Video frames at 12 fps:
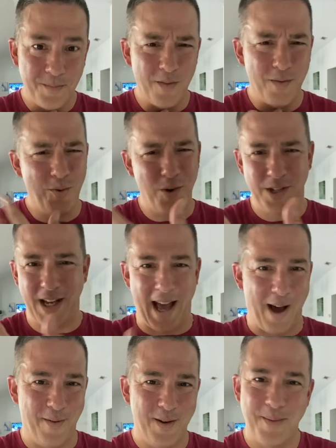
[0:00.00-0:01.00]
Of course you
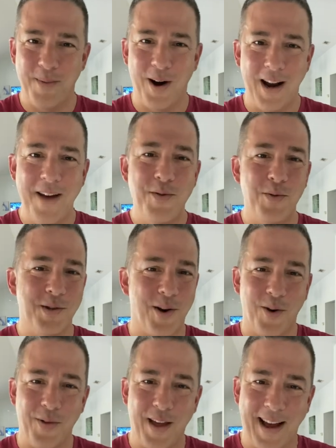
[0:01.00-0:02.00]
have. Come on. Everyone's
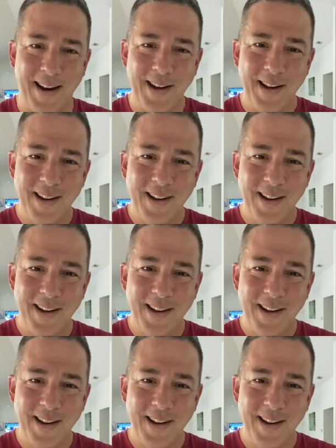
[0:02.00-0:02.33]
heard that